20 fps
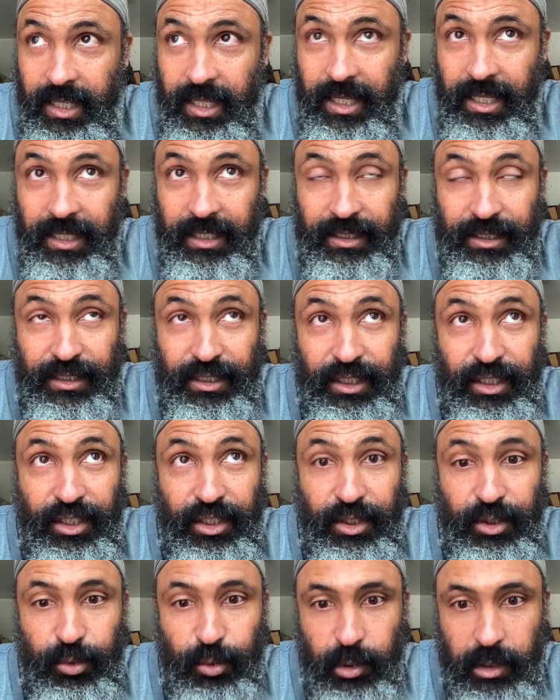is to
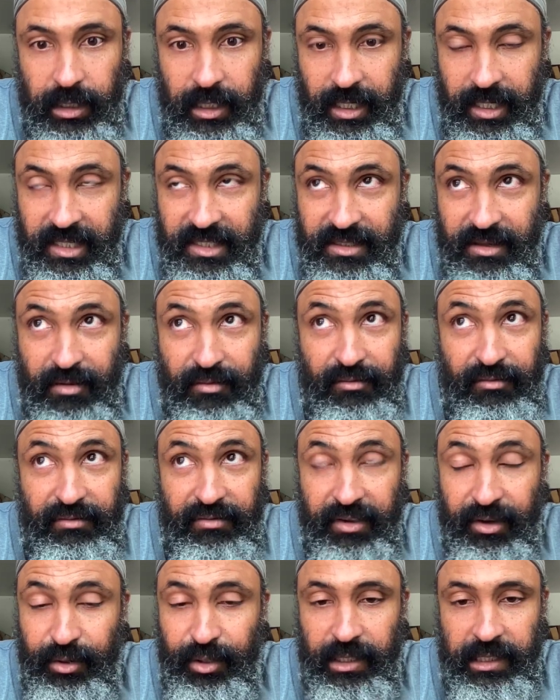utilize
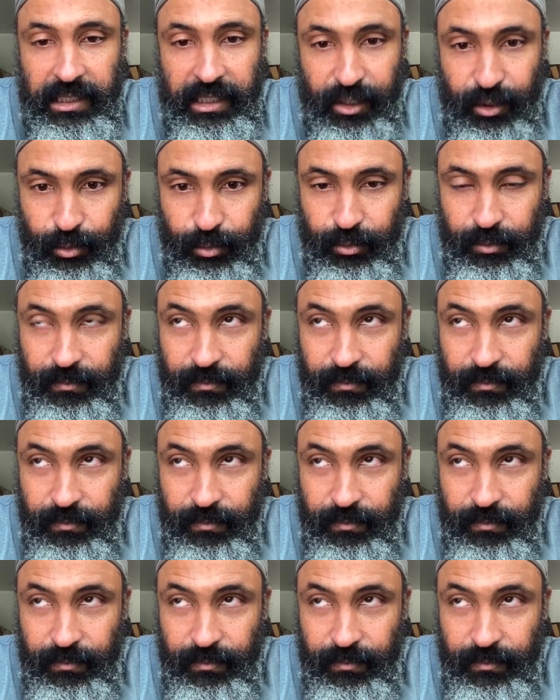very little,